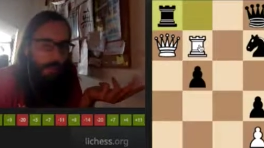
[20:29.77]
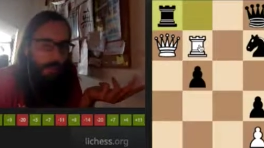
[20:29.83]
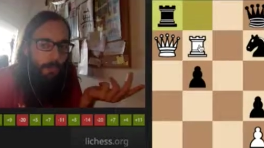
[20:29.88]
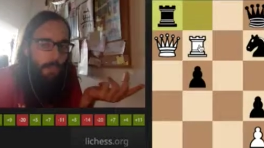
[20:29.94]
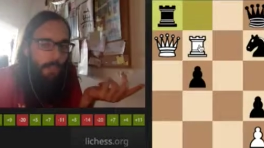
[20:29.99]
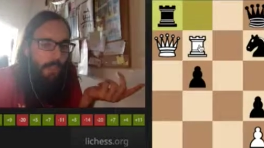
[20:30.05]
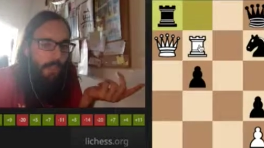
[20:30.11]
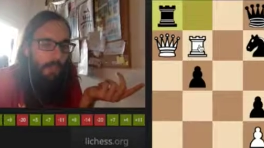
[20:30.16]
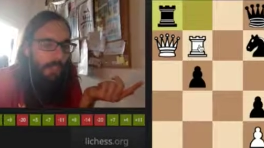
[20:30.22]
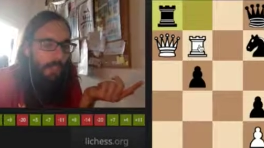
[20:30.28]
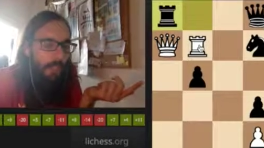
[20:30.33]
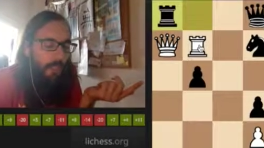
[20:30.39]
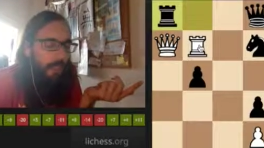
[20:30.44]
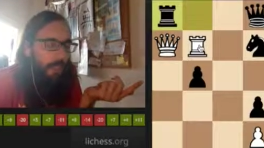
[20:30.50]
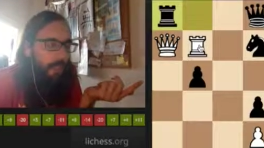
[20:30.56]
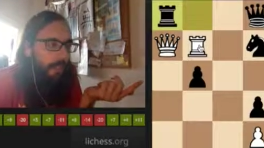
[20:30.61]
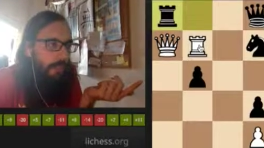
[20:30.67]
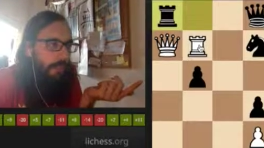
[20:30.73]
We're
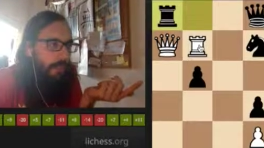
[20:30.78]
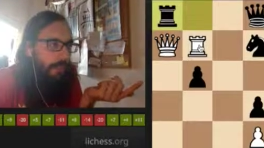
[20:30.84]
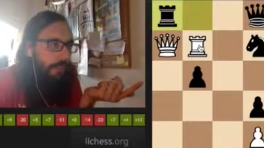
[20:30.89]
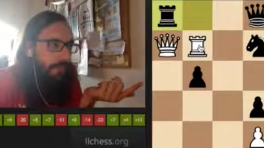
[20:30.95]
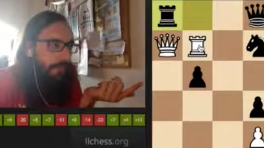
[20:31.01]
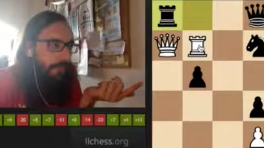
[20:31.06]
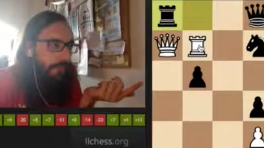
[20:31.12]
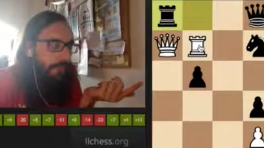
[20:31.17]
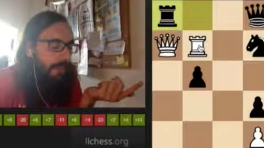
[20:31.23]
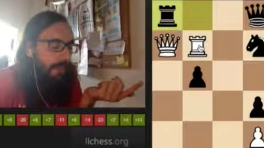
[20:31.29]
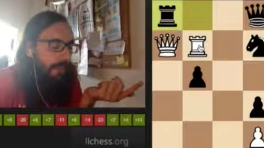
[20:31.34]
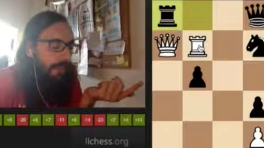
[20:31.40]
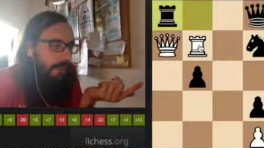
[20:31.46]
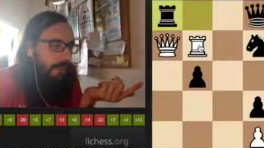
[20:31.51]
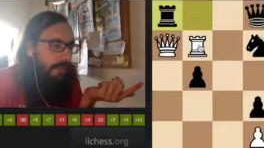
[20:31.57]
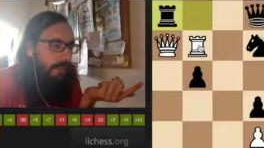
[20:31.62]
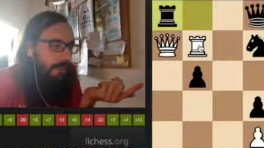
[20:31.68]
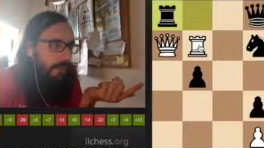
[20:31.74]
giving an
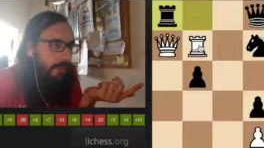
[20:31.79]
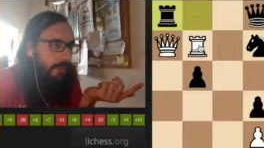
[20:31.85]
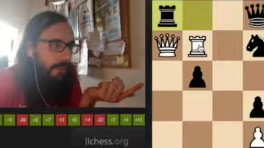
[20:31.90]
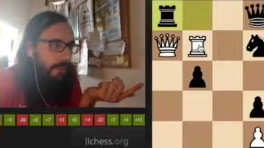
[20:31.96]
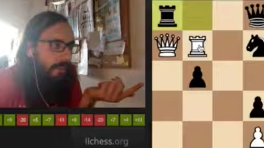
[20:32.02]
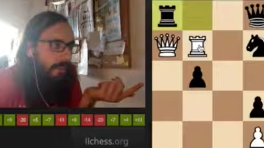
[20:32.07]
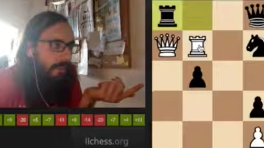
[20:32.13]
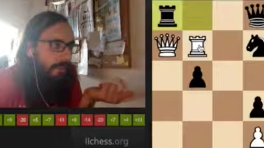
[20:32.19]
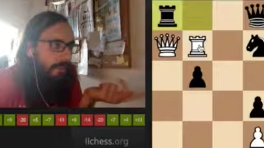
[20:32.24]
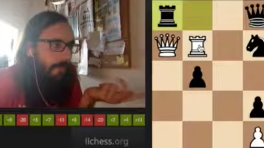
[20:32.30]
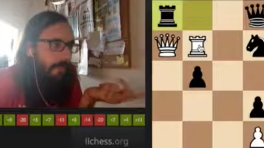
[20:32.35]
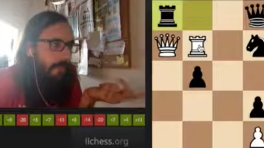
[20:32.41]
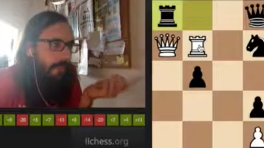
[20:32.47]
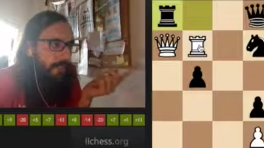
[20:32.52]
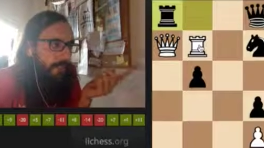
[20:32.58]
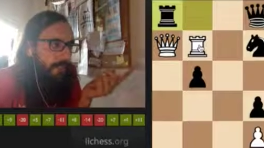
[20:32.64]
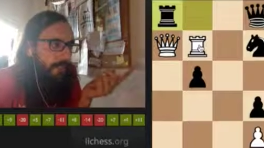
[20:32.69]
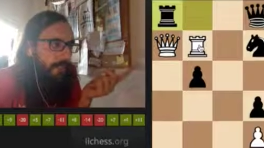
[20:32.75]
exchange. And after
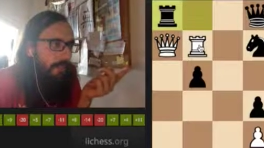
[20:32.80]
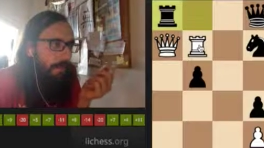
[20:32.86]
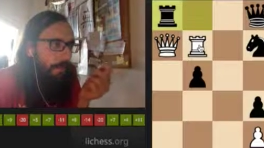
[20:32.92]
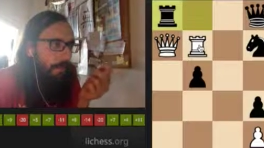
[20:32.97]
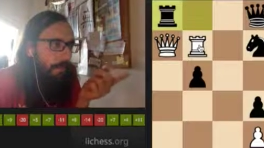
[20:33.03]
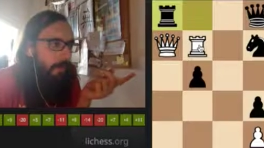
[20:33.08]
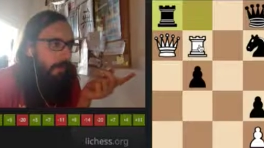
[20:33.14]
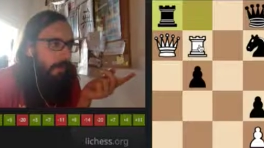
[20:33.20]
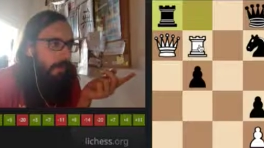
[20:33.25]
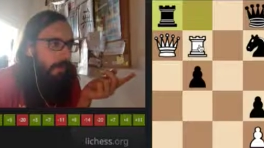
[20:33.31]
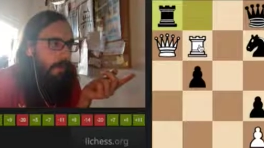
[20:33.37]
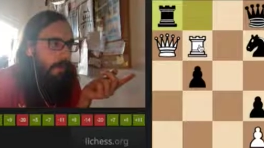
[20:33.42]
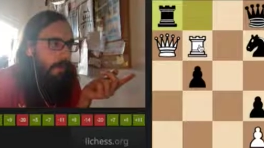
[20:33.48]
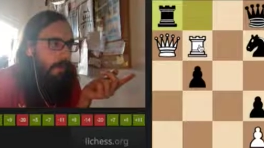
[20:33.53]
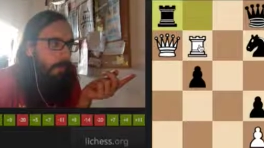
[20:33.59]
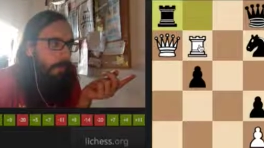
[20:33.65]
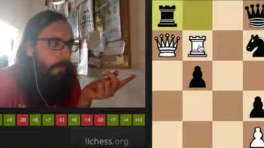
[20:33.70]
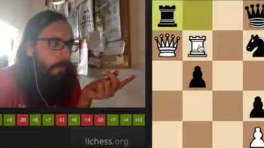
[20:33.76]
knight takes d7, we
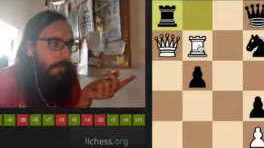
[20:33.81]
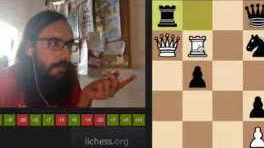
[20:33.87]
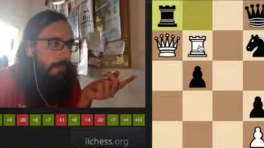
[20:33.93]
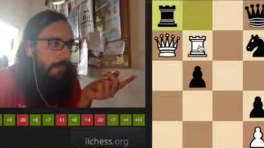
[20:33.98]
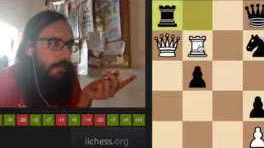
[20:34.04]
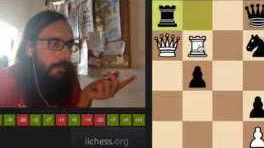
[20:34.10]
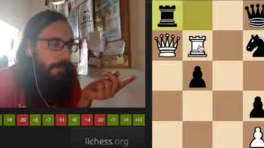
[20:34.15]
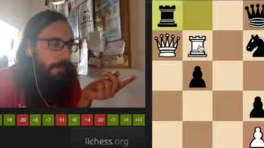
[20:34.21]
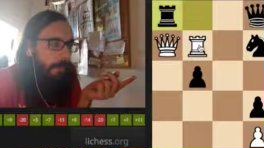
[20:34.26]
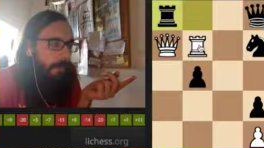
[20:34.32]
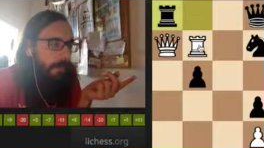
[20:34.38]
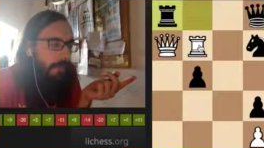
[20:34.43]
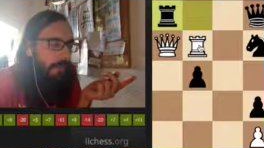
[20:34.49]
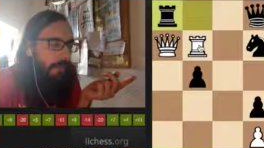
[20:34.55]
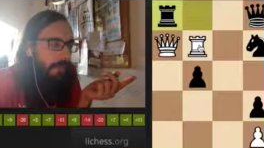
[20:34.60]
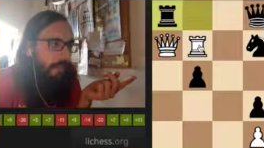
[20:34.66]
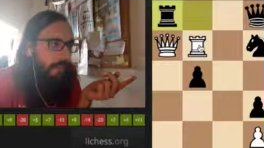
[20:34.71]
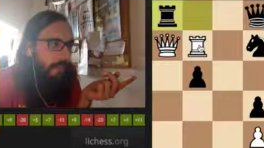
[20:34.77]
go queen b7.
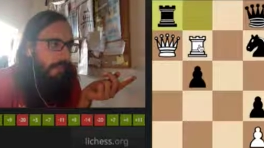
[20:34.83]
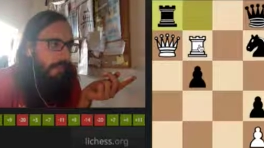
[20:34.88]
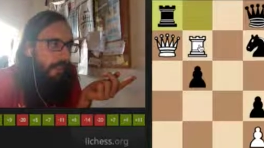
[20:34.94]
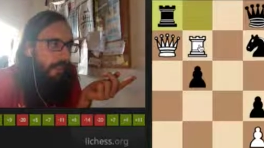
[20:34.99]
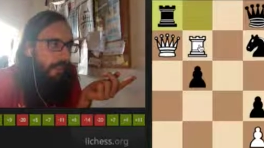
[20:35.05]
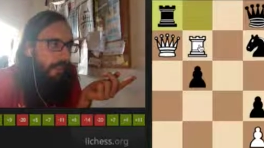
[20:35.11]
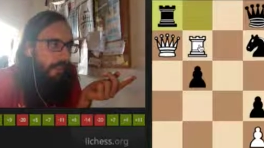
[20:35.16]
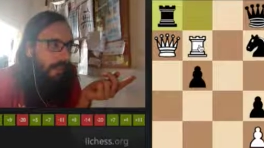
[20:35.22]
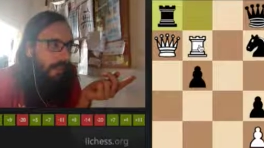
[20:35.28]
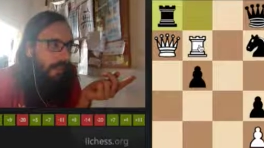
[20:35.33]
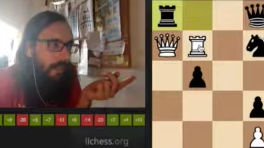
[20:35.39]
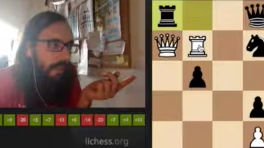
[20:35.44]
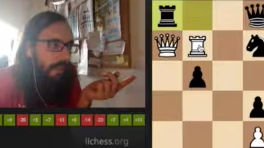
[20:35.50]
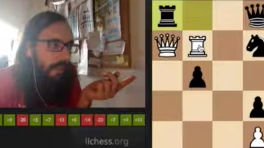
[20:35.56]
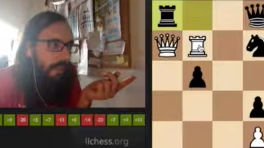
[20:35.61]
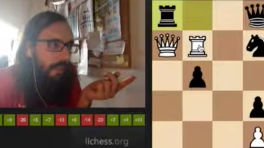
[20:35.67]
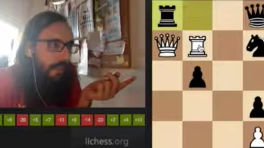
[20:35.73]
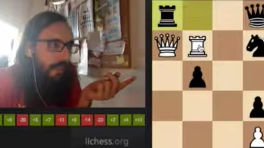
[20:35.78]

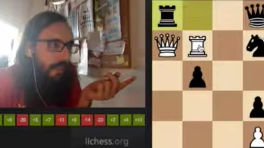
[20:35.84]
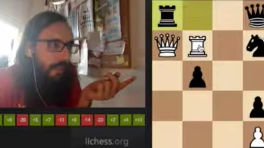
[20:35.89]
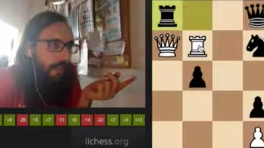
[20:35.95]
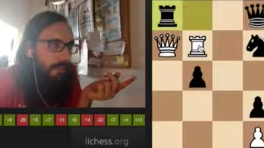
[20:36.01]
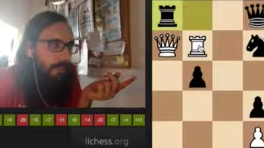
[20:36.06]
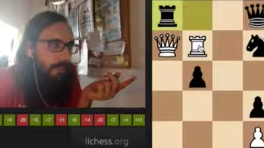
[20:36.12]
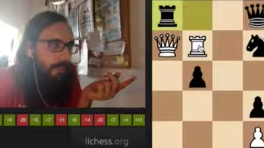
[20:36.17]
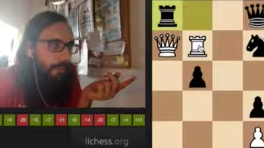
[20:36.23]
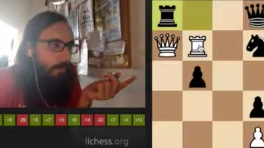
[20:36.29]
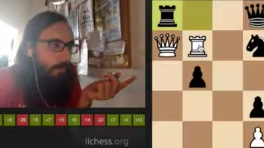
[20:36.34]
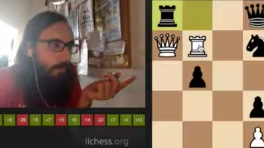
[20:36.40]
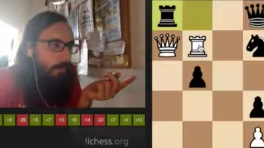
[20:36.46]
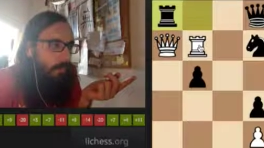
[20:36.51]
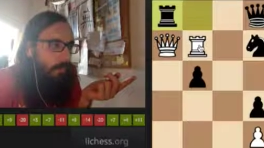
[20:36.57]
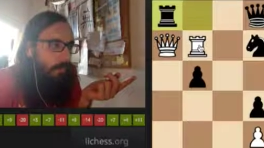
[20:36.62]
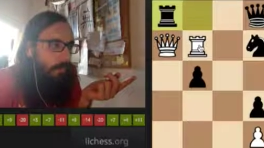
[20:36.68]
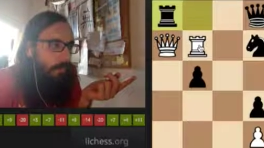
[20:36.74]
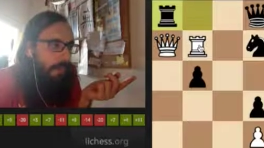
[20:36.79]
And
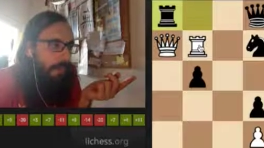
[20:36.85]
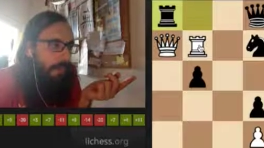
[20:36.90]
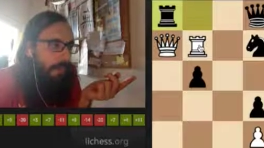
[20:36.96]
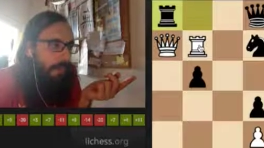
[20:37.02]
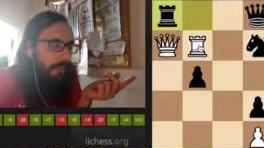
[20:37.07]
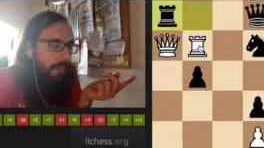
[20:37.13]
we're